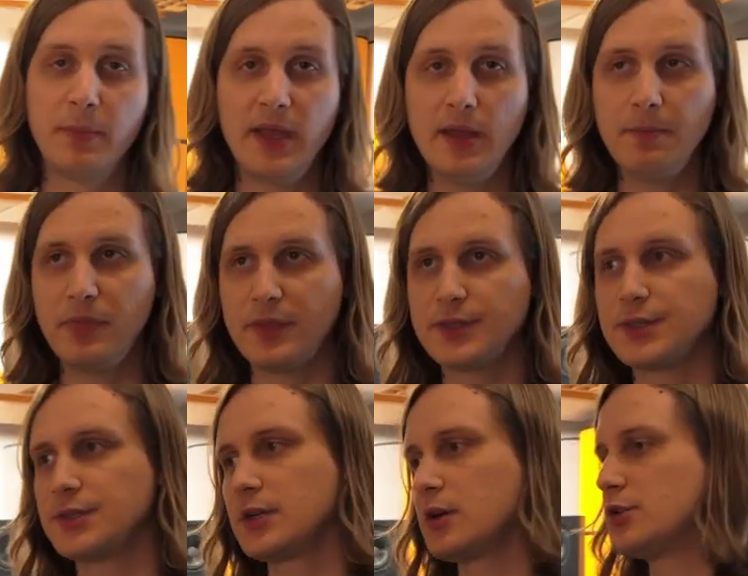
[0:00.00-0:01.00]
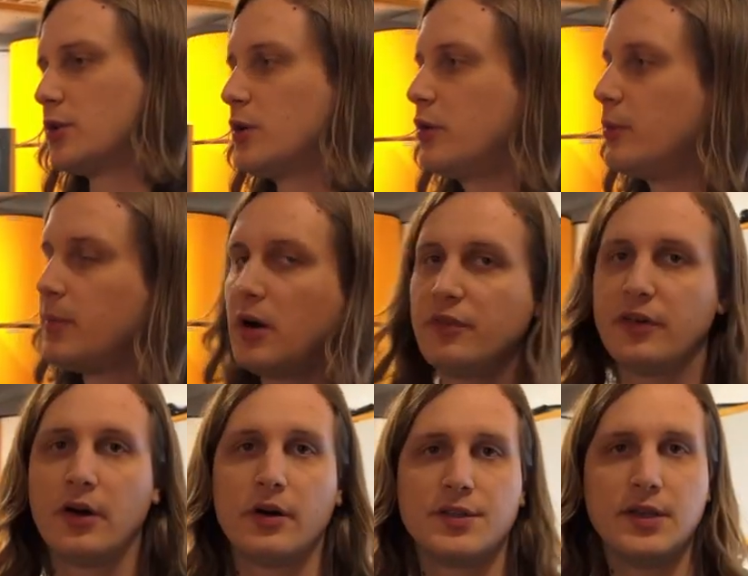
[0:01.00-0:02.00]
B. This is the control room of
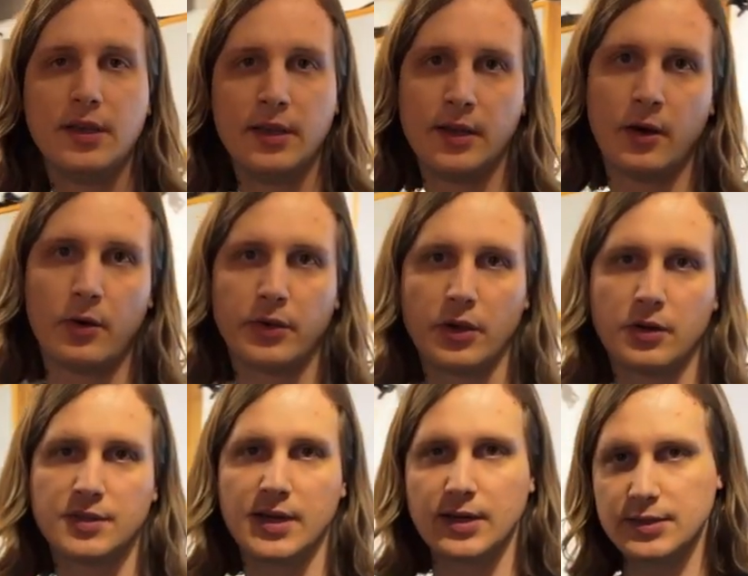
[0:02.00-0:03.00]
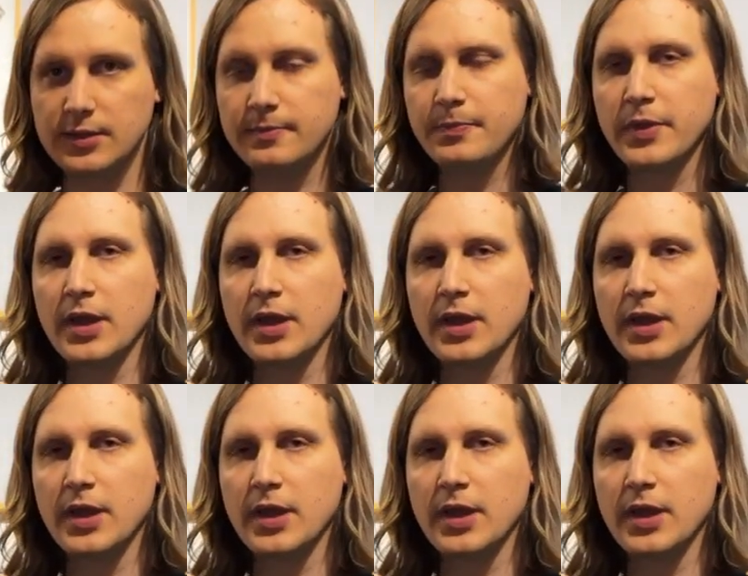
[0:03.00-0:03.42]
our CEO Jochen Sachse.